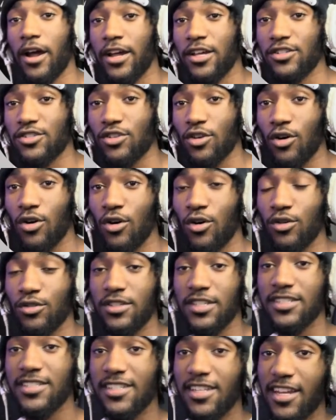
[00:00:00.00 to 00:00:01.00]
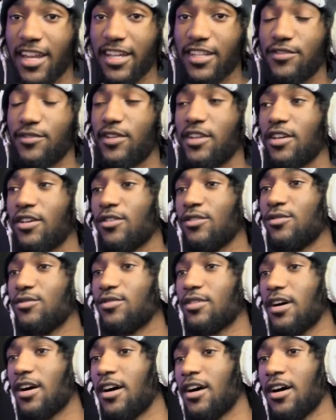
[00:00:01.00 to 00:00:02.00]
right, so this is the next video.
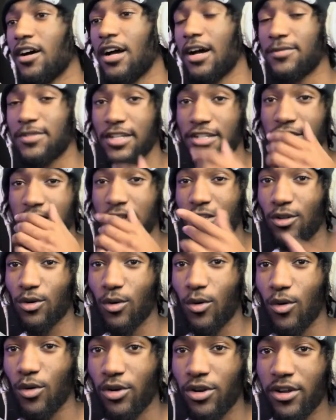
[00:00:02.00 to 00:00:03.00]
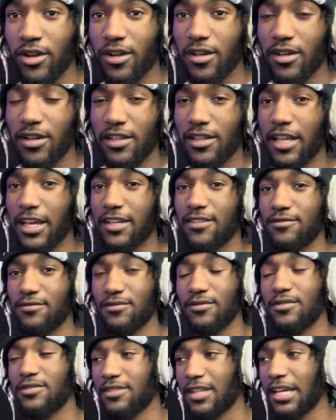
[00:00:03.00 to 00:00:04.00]
Uh, I was actually a little older, like,
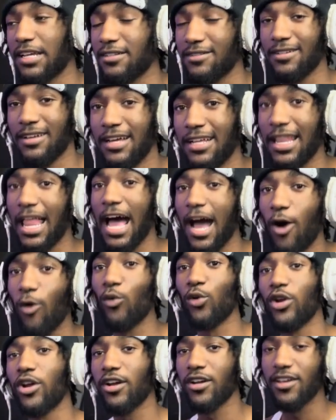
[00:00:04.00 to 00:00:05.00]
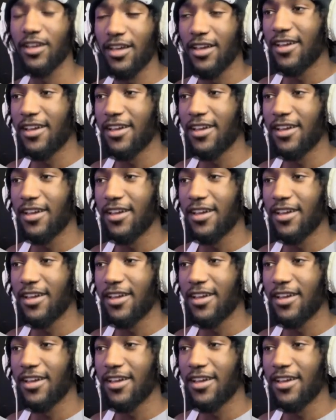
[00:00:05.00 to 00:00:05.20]
like a lot older.